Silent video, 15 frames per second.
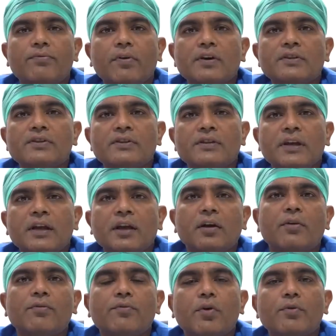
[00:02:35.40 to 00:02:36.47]
First thing,
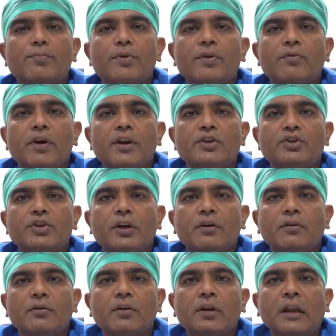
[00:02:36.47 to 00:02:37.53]
for
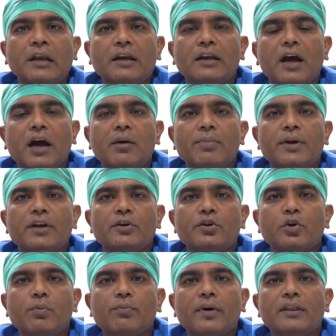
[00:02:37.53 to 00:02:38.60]
prevention, diabetic
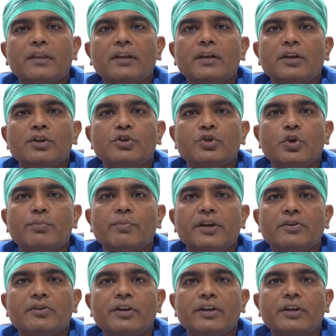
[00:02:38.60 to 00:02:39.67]
neuropathy should
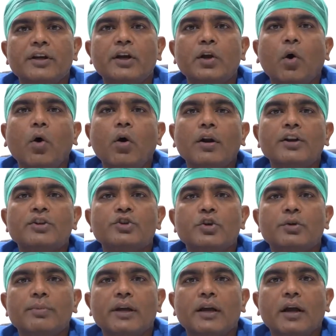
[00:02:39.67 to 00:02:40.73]
be treated or it
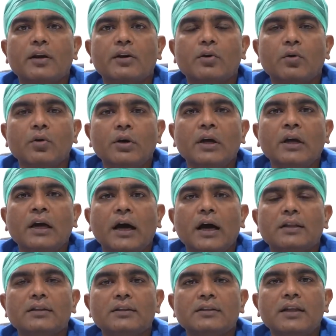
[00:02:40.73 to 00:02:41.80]
should be controlled.
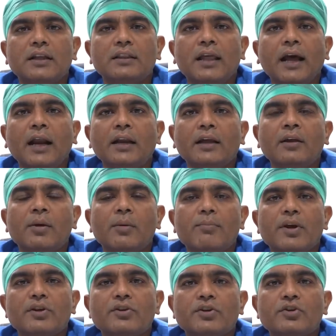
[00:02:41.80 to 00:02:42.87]
Other than that,
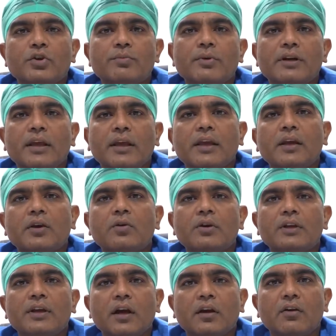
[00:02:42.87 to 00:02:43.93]
patients should be taking
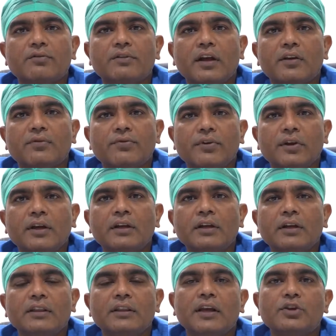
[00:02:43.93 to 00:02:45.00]
good care of their
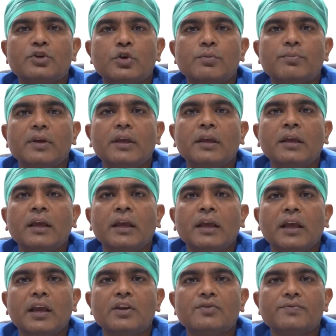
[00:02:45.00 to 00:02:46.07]
feet. They should be
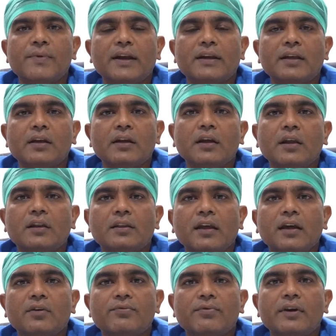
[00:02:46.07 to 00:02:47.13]
inspecting
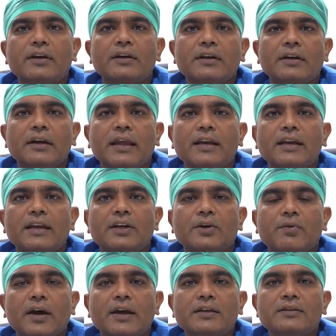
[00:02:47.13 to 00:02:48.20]
their feet daily
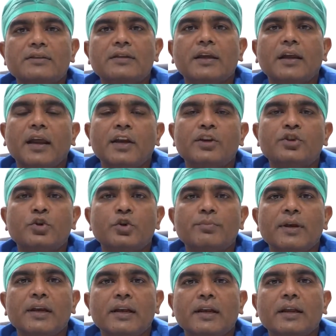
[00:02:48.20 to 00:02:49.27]
twice. It should
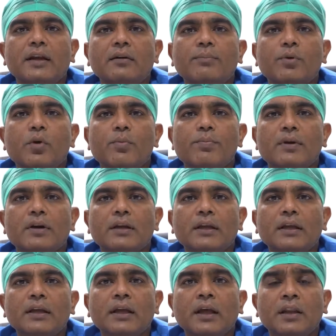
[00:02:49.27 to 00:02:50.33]
be cleaned
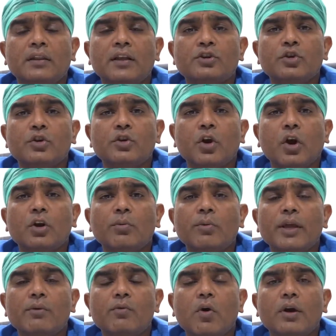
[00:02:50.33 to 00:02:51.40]
properly. They should not
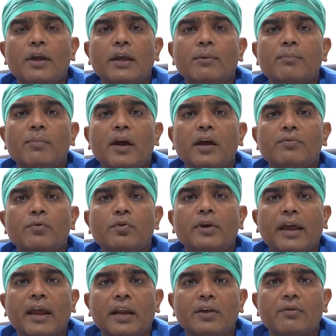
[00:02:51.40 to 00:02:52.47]
be walking
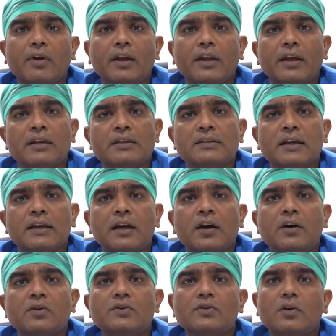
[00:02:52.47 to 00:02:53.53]
barefoot anywhere, inside
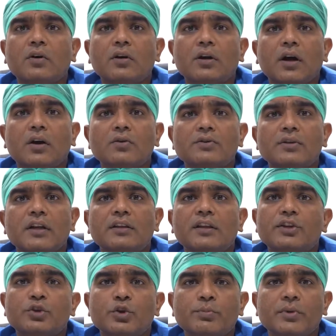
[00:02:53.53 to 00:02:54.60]
house or outside.
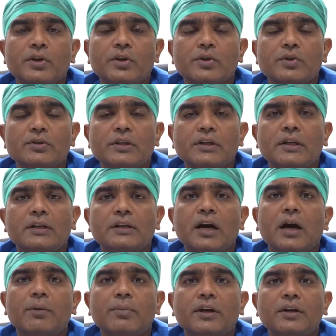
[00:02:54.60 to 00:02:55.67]
They should be using
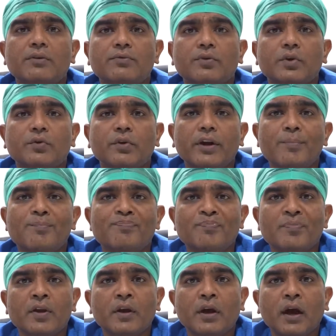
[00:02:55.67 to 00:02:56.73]
diabetic footwear.
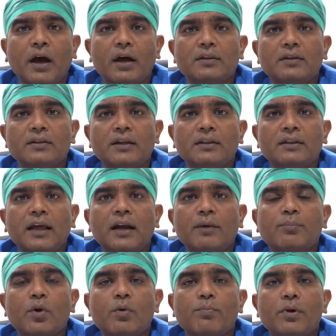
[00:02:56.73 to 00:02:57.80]
Other than
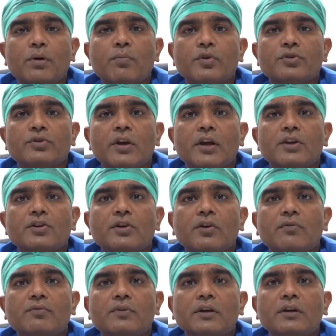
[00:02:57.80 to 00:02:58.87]
that, proper moisturization
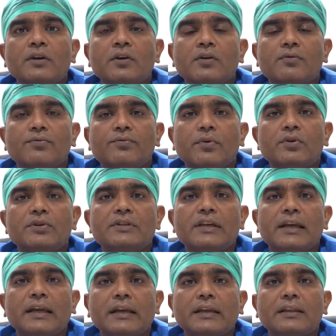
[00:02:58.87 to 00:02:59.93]
of the foot
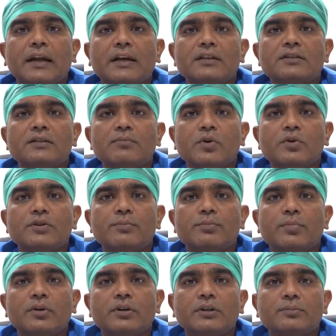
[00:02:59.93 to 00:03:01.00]
skin, that is the most
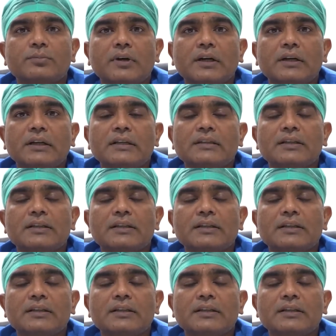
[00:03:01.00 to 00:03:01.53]
important part.